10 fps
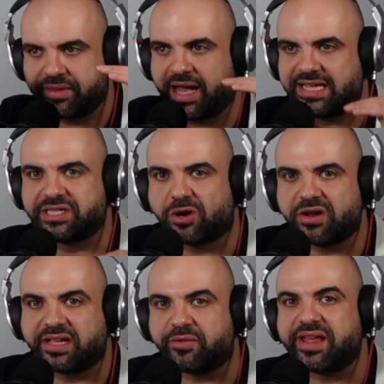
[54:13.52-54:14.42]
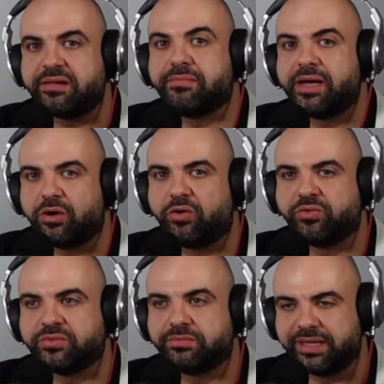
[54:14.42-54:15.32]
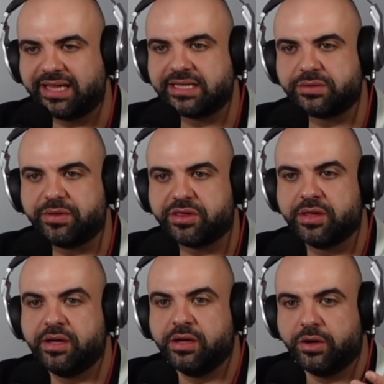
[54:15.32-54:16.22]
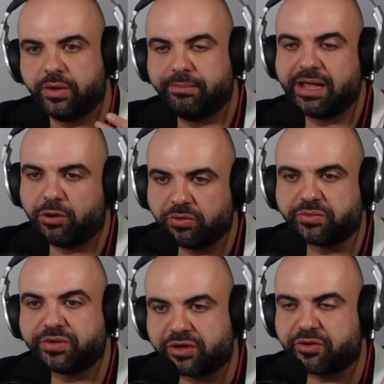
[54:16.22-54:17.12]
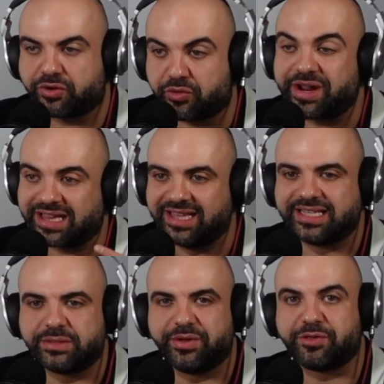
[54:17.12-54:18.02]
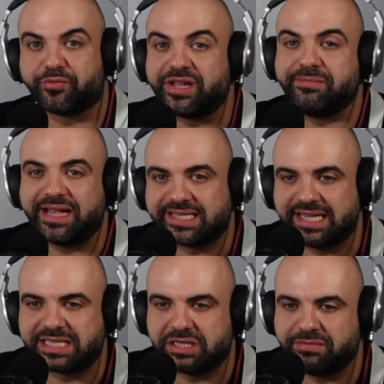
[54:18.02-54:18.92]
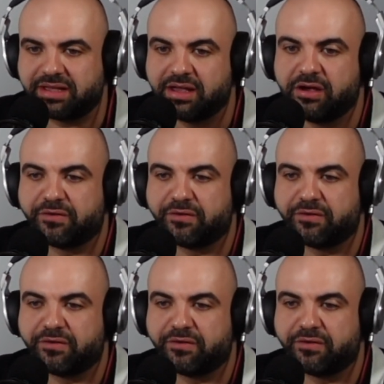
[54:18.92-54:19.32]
I started creating my own playlist, which my own crate list, which really made sense to me,